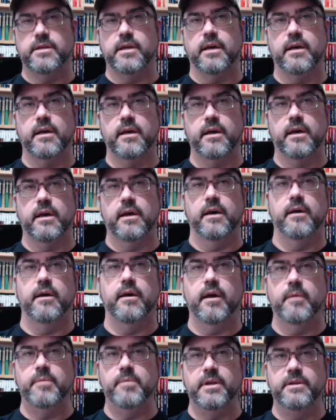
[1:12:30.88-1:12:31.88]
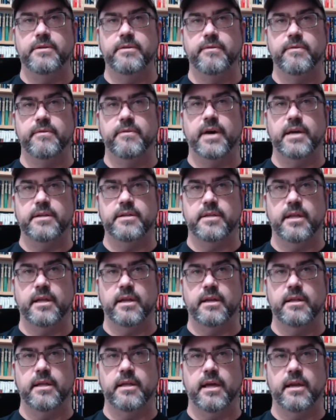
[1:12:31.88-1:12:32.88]
and this is a piece
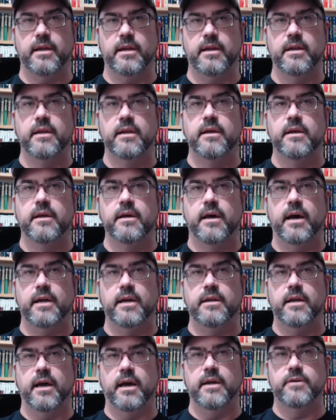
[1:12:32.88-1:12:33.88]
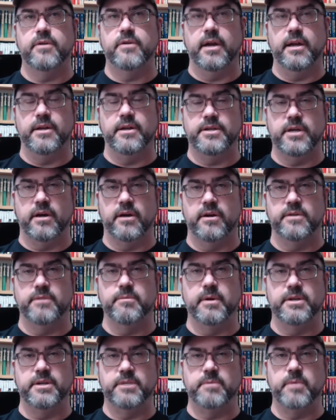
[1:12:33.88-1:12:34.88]
of advice that I
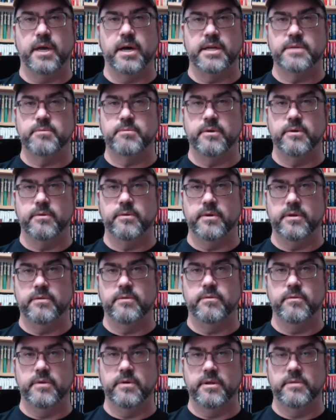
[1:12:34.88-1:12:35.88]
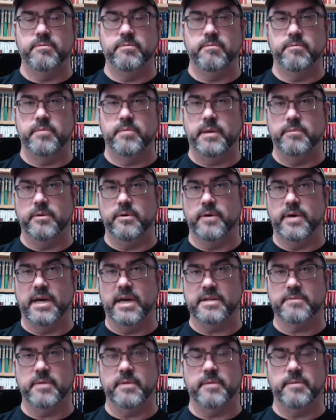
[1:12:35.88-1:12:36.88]
try to share as much as possible with
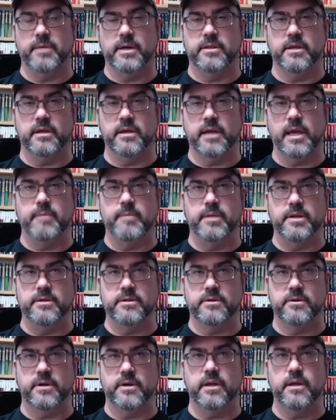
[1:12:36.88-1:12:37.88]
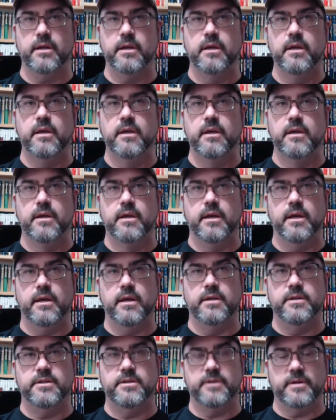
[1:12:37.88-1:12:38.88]
people who ask me about the game industry.
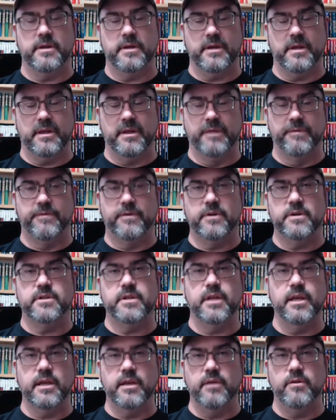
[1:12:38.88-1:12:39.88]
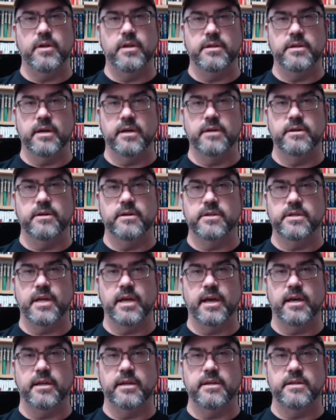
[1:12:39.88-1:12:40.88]
Is the first thing you
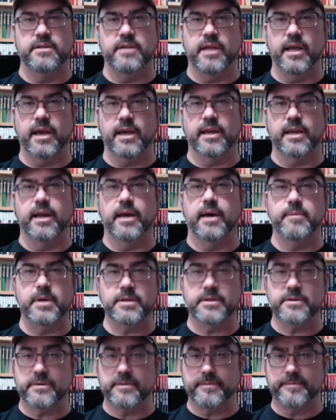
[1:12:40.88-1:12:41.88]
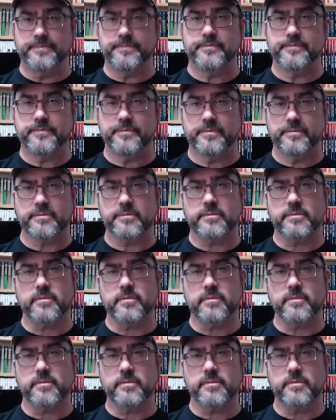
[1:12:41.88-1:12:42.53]
need to understand is the economics.